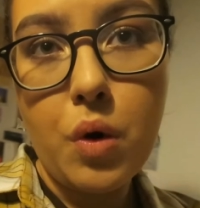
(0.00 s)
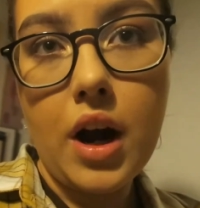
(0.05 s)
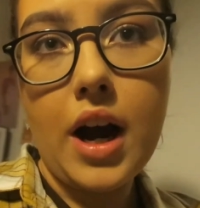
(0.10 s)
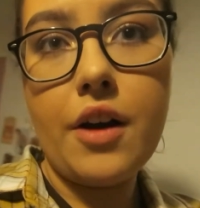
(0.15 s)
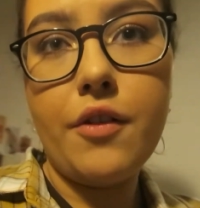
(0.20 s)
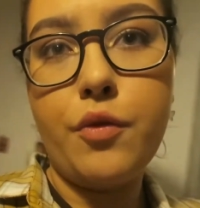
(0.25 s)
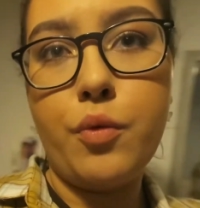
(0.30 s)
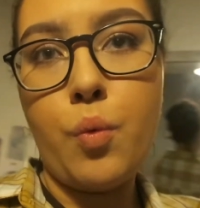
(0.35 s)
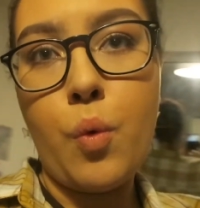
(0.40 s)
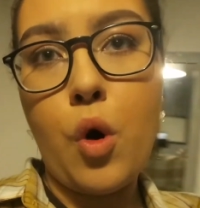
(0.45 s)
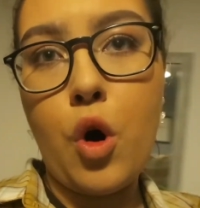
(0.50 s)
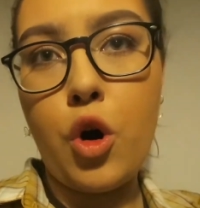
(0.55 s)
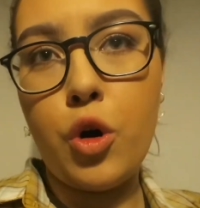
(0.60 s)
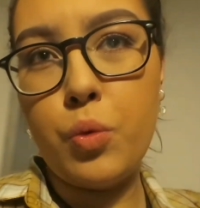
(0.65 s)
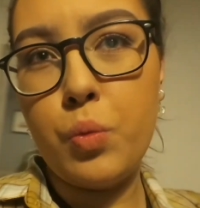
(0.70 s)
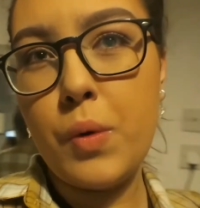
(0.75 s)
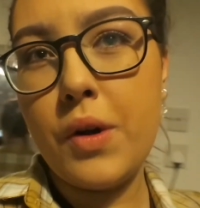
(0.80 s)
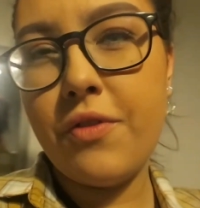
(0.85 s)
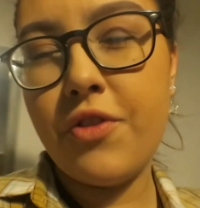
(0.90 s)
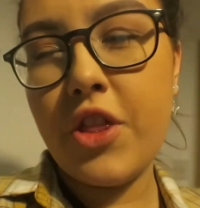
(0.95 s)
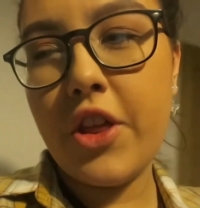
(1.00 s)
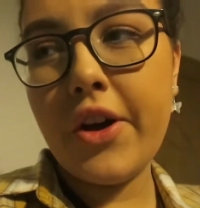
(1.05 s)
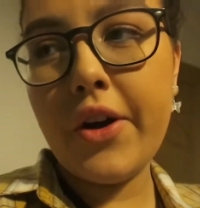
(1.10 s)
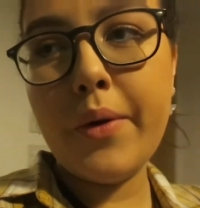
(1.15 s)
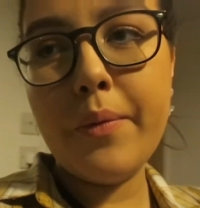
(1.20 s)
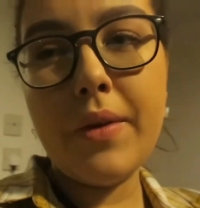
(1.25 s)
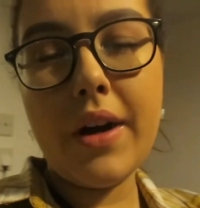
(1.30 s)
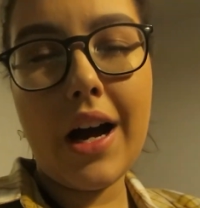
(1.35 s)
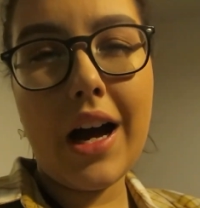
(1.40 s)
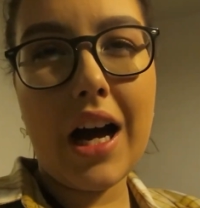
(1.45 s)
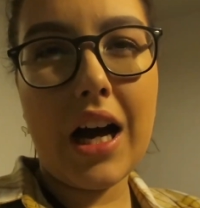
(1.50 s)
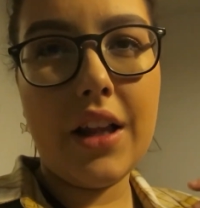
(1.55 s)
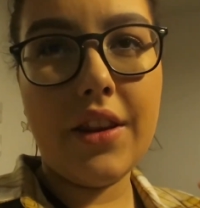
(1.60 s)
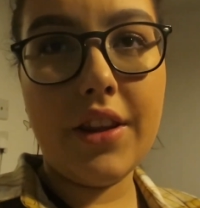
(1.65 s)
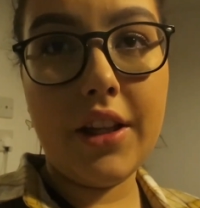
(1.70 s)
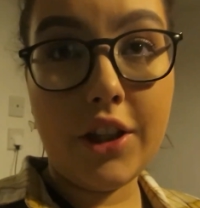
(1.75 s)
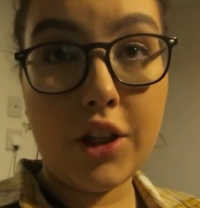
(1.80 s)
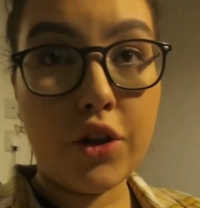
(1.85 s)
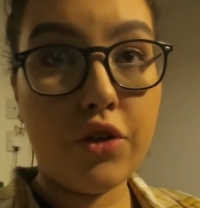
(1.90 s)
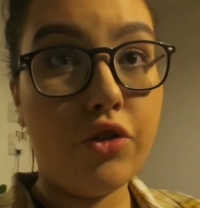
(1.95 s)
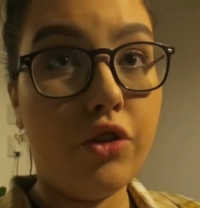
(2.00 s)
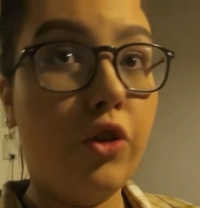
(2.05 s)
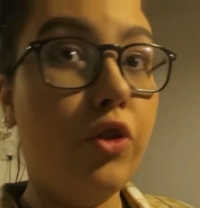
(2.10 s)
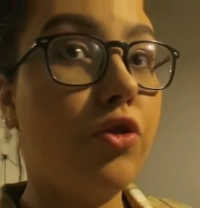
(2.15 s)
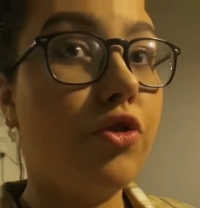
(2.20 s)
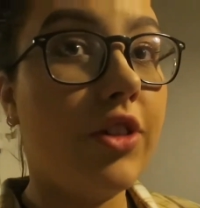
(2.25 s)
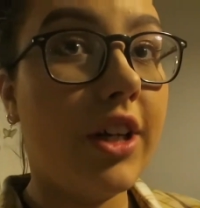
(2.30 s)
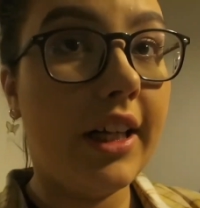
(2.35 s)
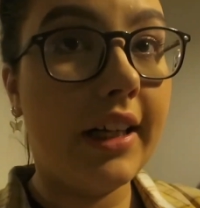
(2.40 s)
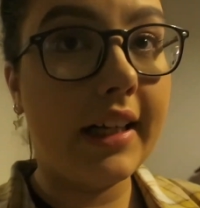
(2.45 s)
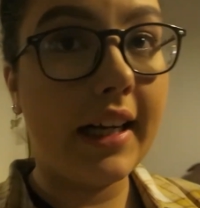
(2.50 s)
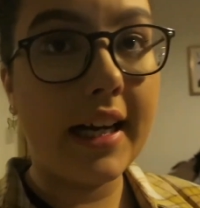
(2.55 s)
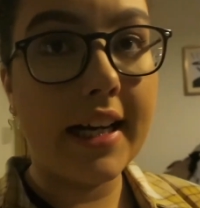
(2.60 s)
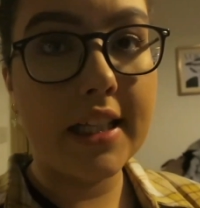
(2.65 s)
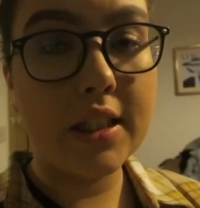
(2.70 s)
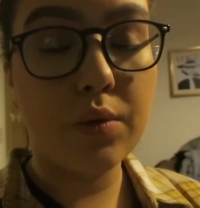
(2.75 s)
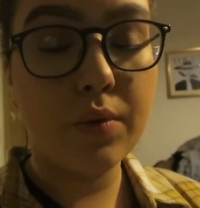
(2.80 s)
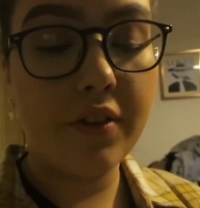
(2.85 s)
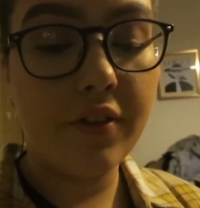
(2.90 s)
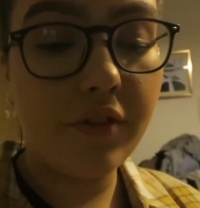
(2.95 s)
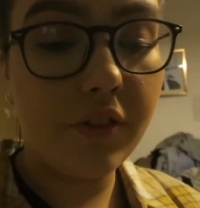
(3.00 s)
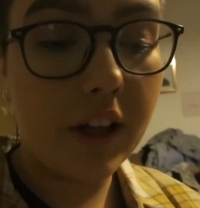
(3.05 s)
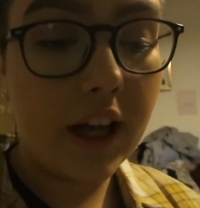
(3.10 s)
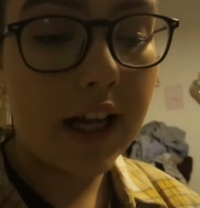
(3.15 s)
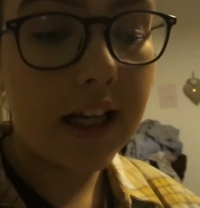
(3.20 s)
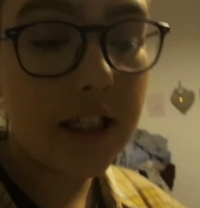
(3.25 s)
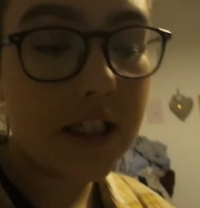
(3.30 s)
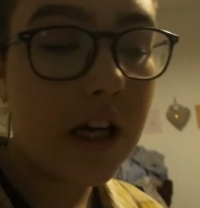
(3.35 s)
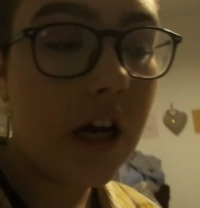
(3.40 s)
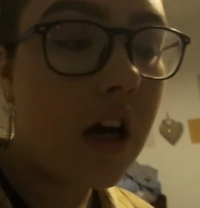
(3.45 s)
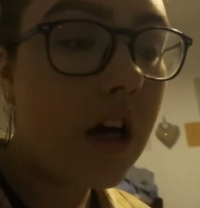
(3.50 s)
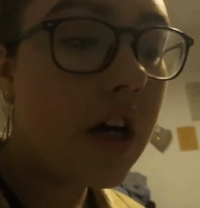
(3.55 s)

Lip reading: I've worn with them, they do look really nice with flares.